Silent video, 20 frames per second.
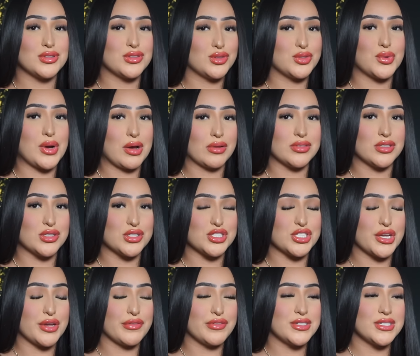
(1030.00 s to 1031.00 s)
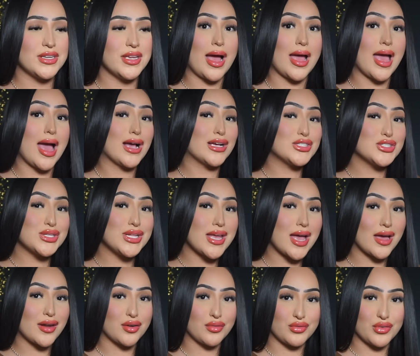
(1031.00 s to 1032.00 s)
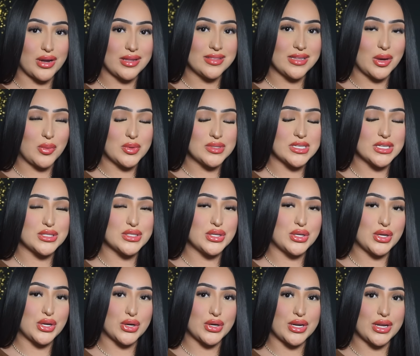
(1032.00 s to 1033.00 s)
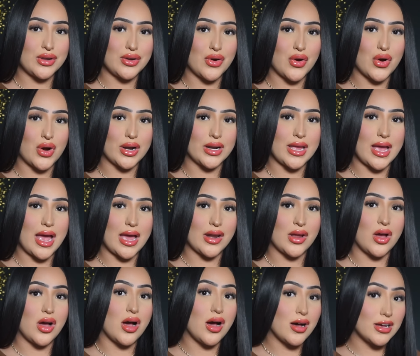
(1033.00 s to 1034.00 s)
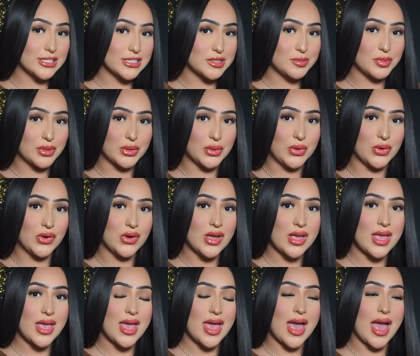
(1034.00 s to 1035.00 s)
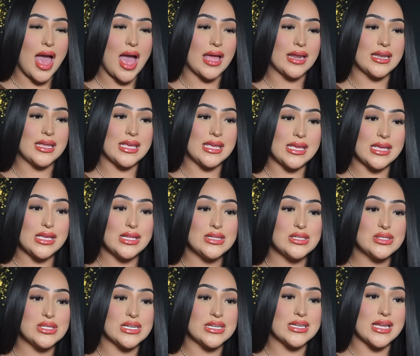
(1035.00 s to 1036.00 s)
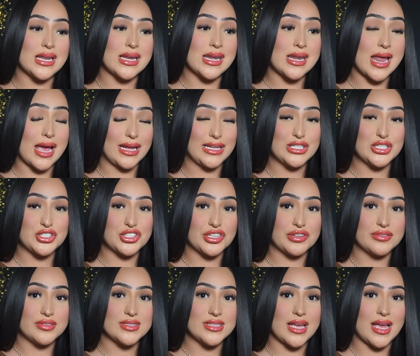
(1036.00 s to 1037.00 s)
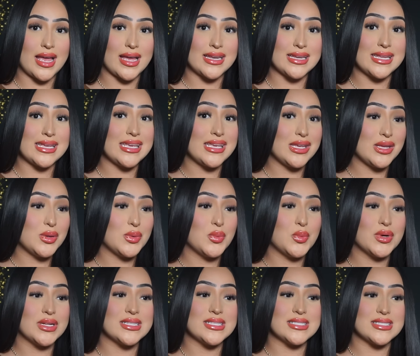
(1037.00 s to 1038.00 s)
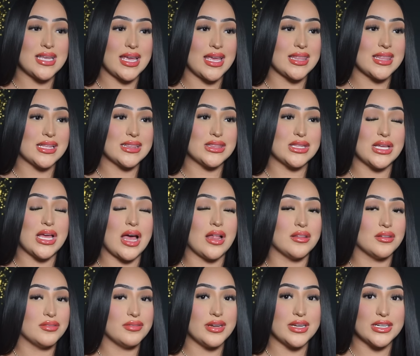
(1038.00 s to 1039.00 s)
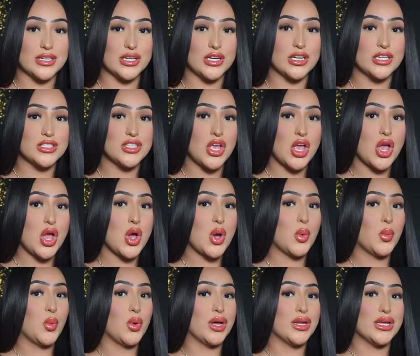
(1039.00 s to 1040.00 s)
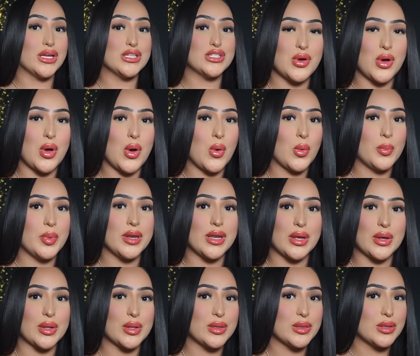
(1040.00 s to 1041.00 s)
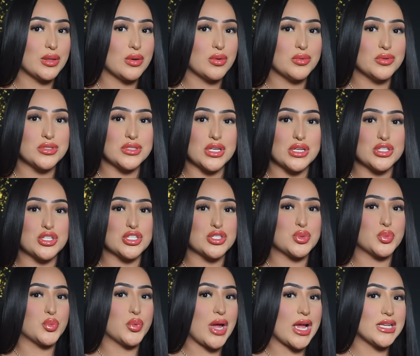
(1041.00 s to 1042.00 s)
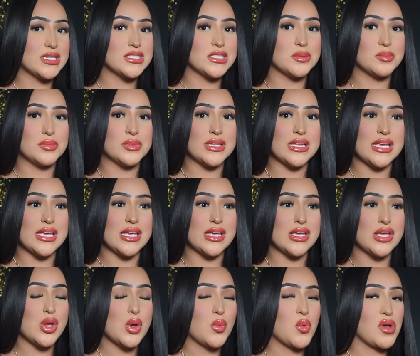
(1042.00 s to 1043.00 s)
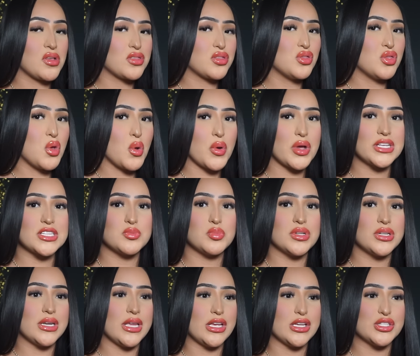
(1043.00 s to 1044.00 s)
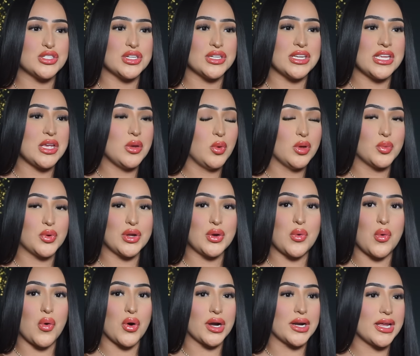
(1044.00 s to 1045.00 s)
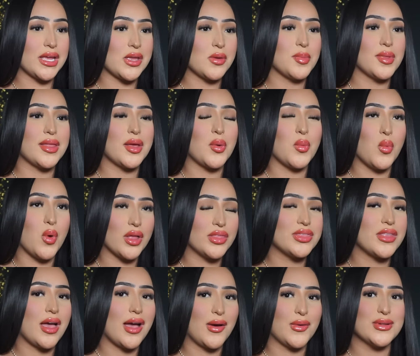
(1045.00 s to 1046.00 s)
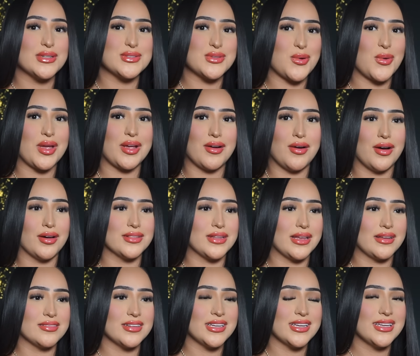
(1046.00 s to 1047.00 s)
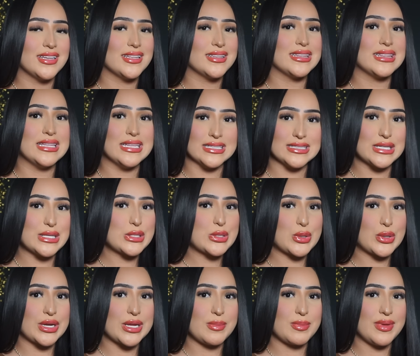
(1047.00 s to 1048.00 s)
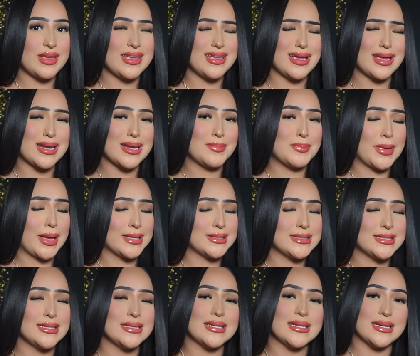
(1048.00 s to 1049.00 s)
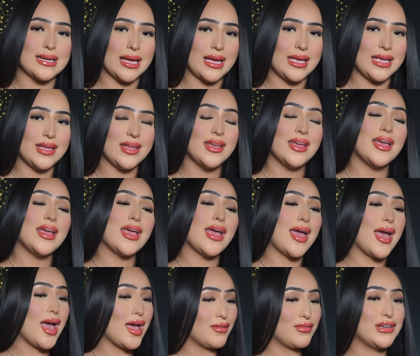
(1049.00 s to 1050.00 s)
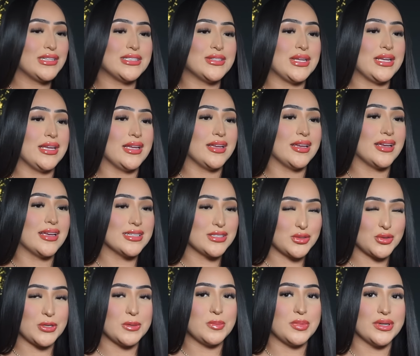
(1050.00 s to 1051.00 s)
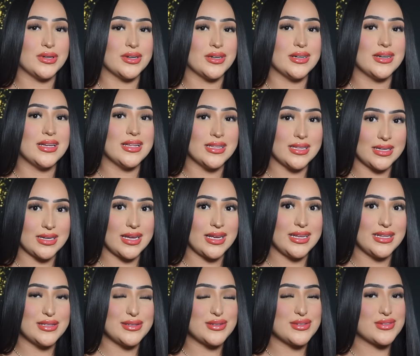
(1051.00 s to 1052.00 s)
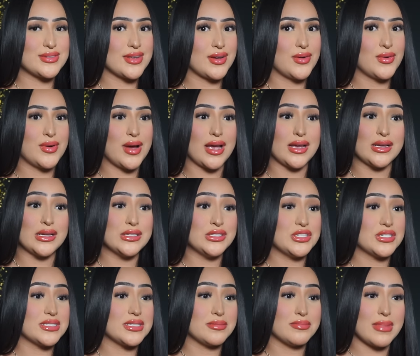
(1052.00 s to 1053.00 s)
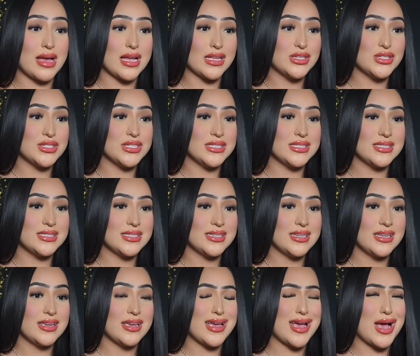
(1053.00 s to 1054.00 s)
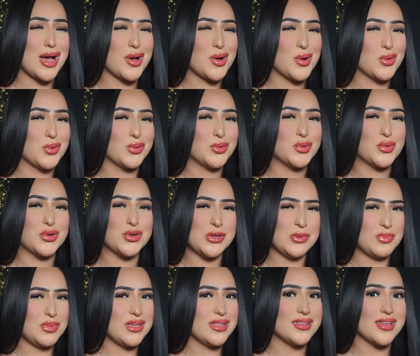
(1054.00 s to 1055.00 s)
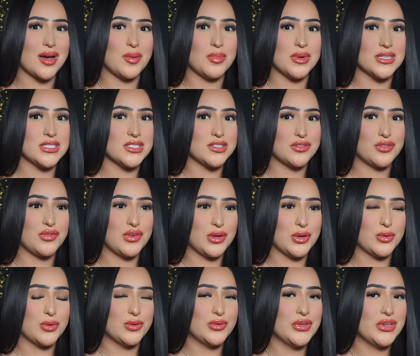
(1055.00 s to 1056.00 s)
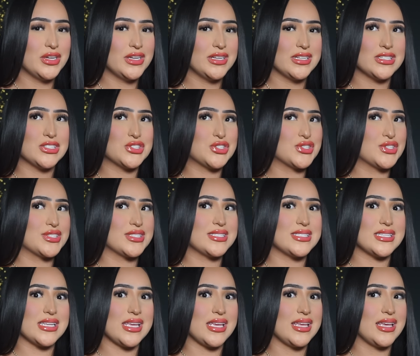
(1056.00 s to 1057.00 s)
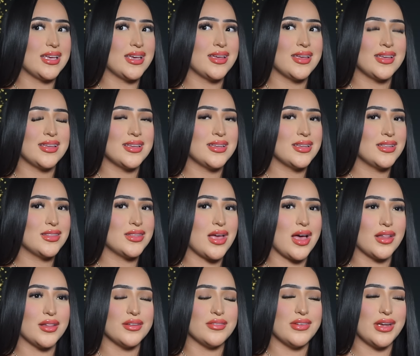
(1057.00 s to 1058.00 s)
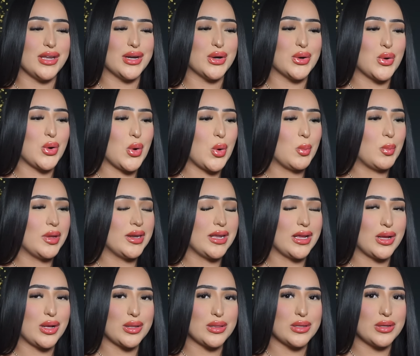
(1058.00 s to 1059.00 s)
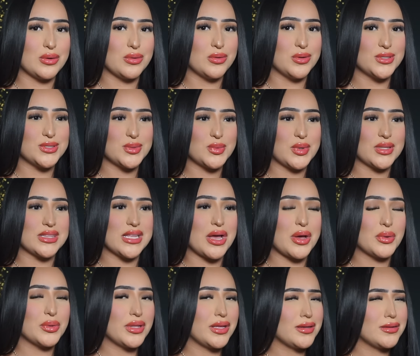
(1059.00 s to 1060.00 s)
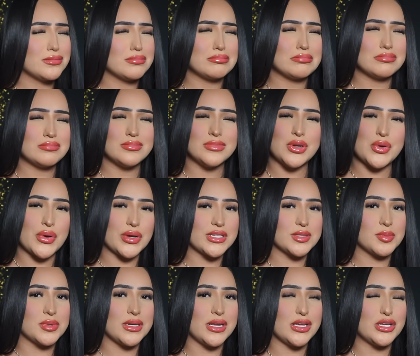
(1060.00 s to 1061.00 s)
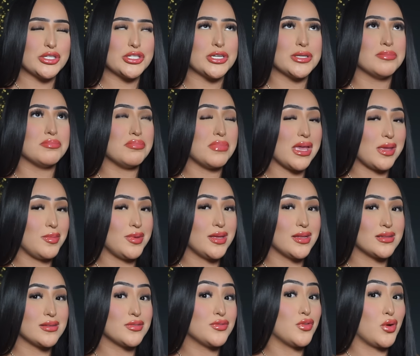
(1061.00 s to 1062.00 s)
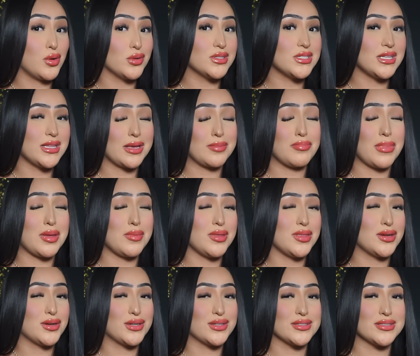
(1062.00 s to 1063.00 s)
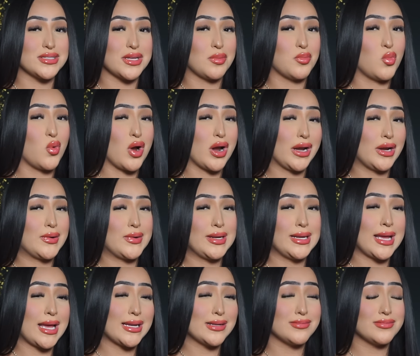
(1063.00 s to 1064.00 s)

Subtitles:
throughout the shift. I actually had a friend that was a security guard at a hospital and he did night shifts and he would say that the elevators would open and close just randomly with no explanation. He would record and he'd be like, "What the hell is going on? Like, this is creepy." And imagine in the night, everything is creepier in the night. So I could just imagine how creepy that must feel, just seeing the elevator open and close without like no explanation. Maybe it's faulty, like maybe there is some wiring